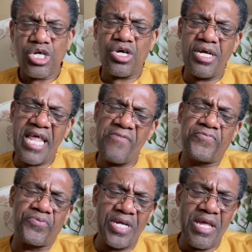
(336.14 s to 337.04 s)
Could a
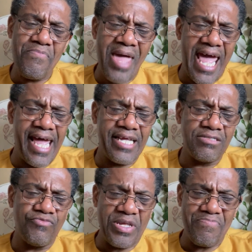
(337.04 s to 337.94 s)
free
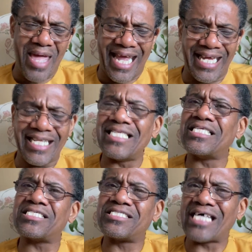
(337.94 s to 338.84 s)
man remain in
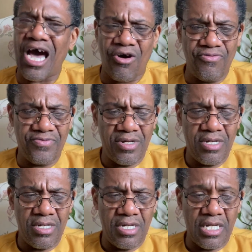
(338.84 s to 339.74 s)
the South?
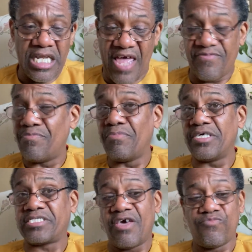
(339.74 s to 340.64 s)
Levin
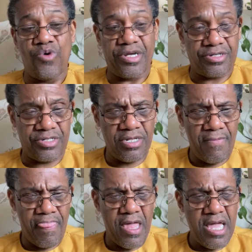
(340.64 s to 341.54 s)
must have wondered.
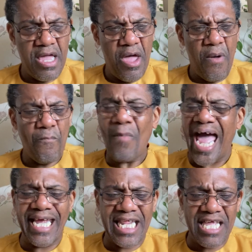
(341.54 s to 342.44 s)

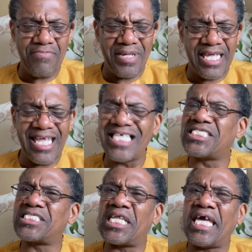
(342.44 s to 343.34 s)
Might he be
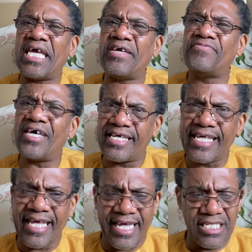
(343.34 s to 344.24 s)
enslaved
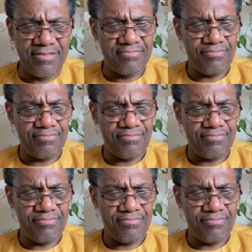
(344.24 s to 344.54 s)
again?